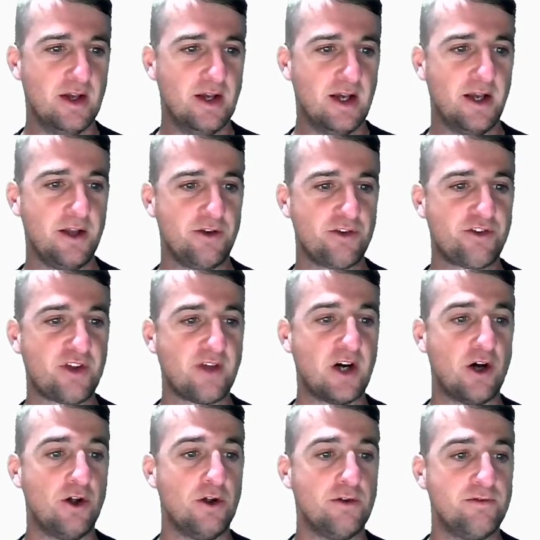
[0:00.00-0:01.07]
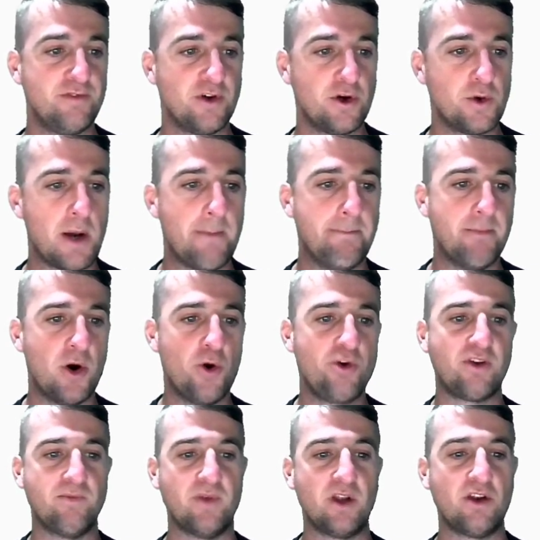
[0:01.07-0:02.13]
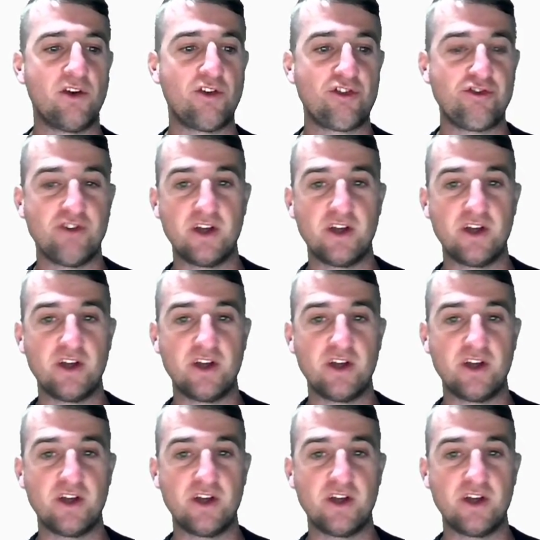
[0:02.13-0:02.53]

And it does say that although most in the industry